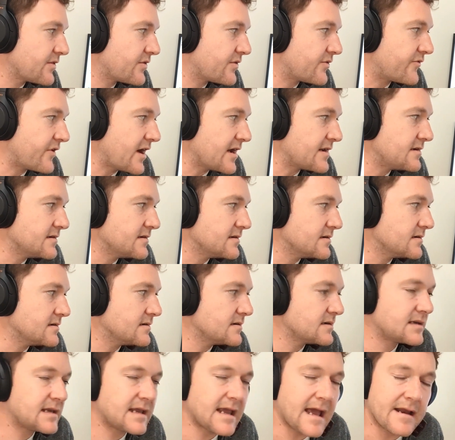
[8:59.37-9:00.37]

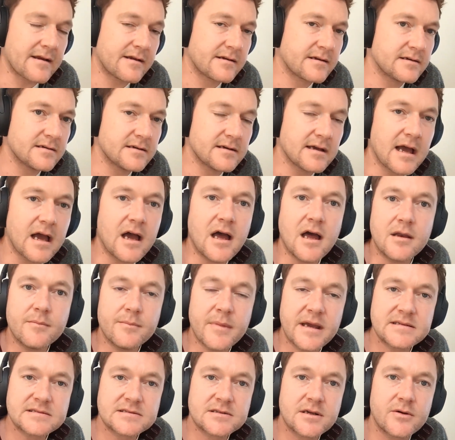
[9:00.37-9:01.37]
threatened Canada and
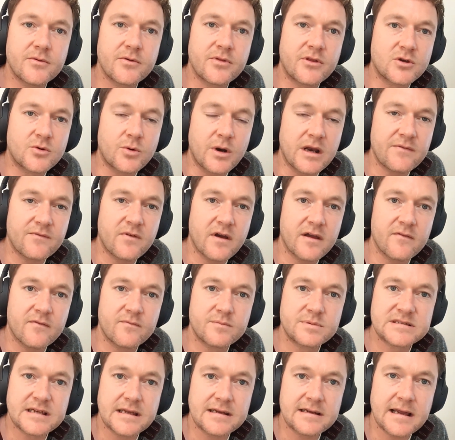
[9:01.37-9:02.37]
Mexico with a
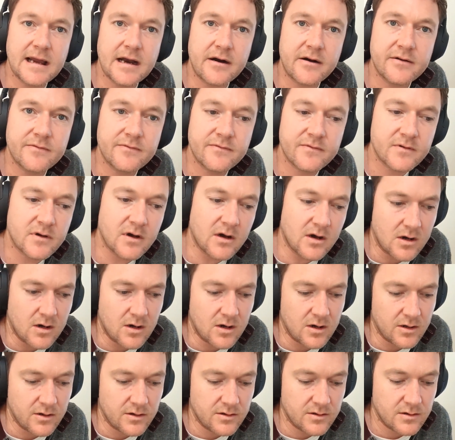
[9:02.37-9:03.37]
25% tariff
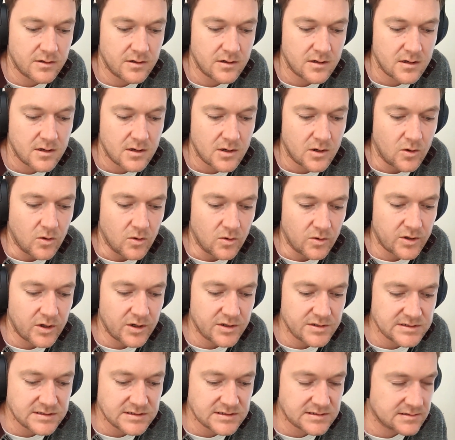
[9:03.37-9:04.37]
on all
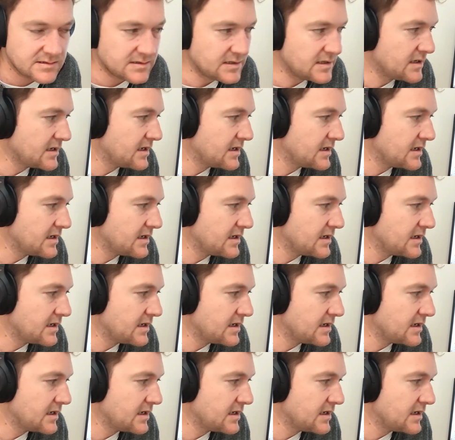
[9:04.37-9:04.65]
goods,